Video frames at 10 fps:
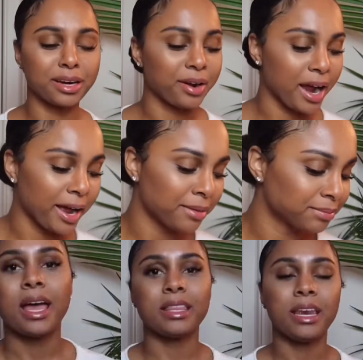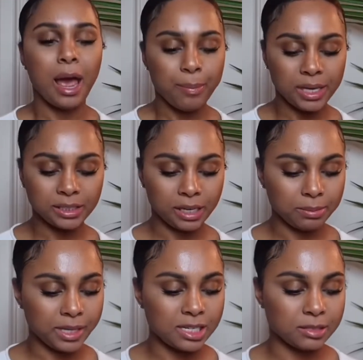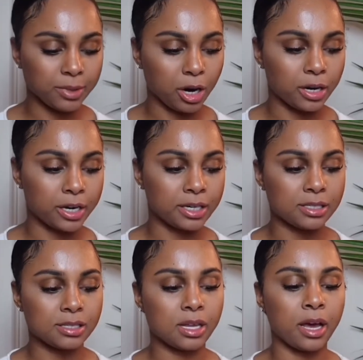cry. And then I picked her up these from Carter's.